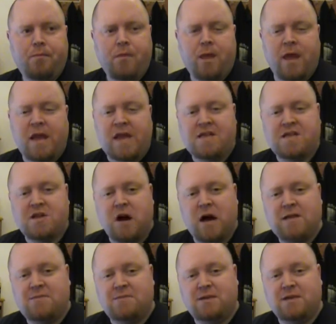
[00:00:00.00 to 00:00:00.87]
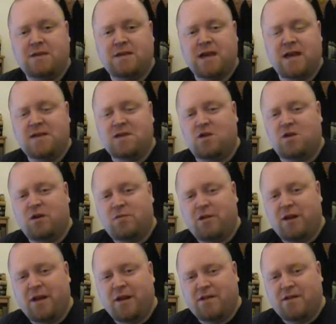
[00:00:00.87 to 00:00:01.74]
And it's nice because it hasn't got
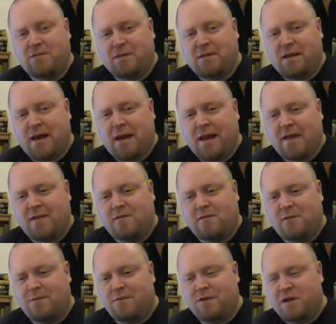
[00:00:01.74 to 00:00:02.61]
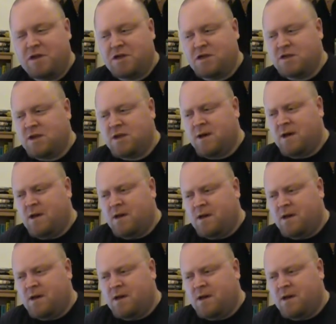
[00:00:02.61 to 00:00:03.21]
one of those metallic sort of finishes.